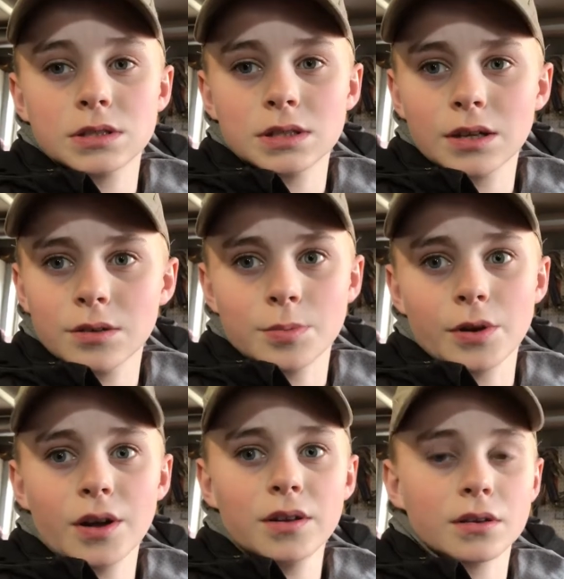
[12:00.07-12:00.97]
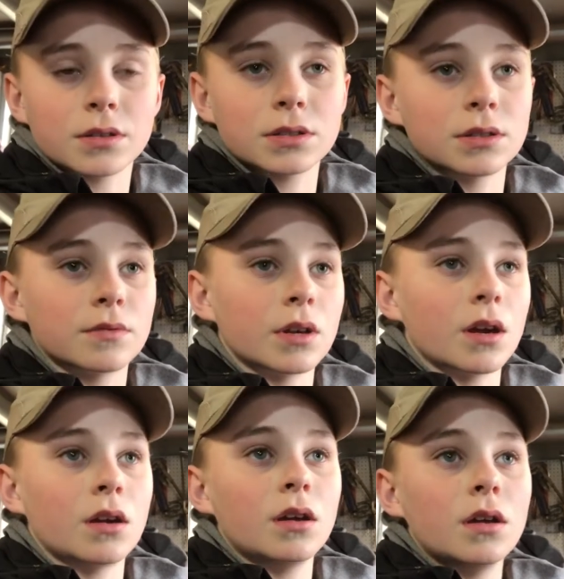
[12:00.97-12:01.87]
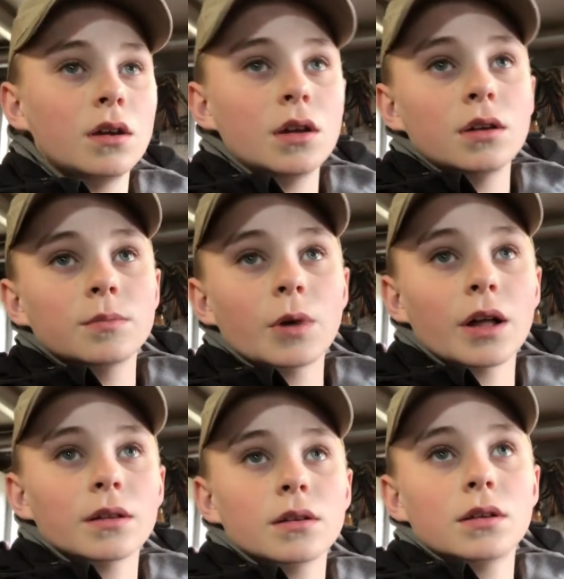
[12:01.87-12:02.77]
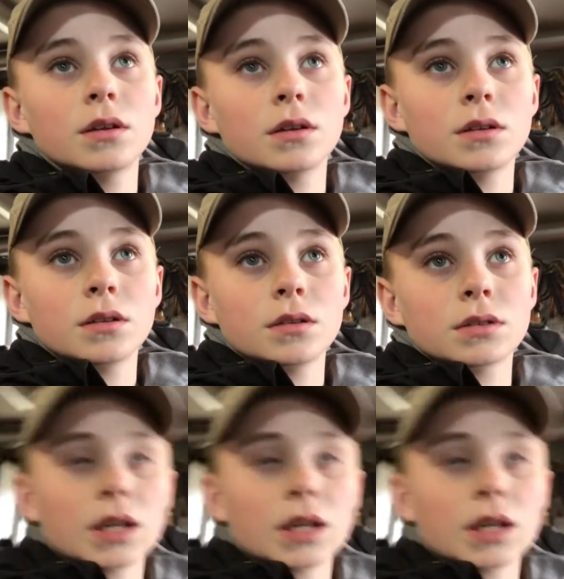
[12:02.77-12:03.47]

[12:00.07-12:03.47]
sell your product is even hard. Well, to